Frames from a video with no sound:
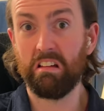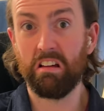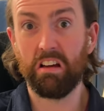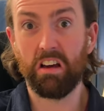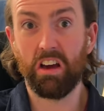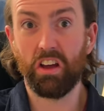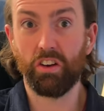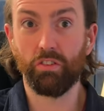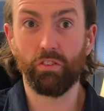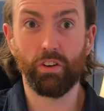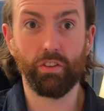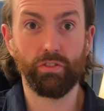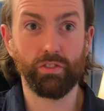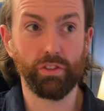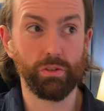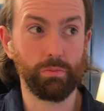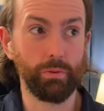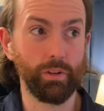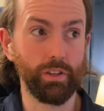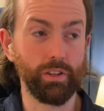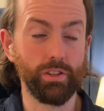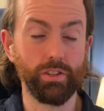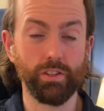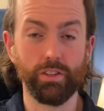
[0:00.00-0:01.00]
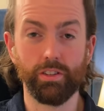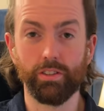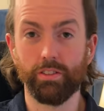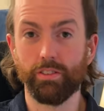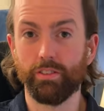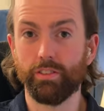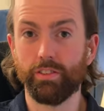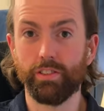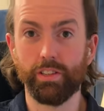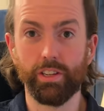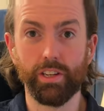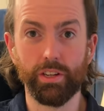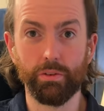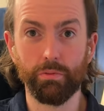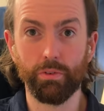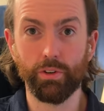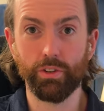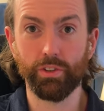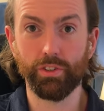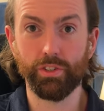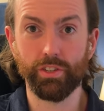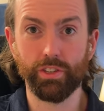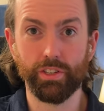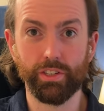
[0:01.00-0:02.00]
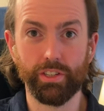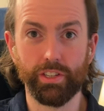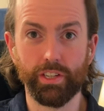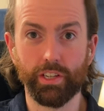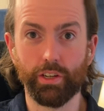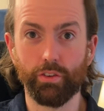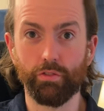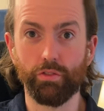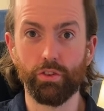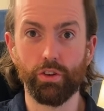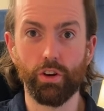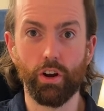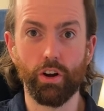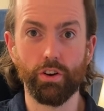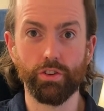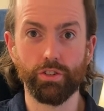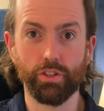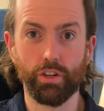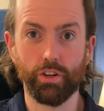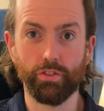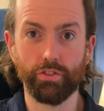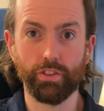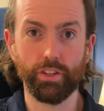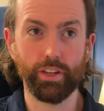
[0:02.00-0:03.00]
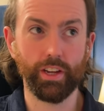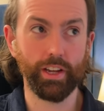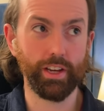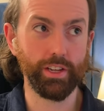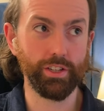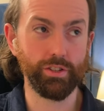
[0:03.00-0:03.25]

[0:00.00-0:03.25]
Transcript: I don't have to speak to anyone to take a few hours off today.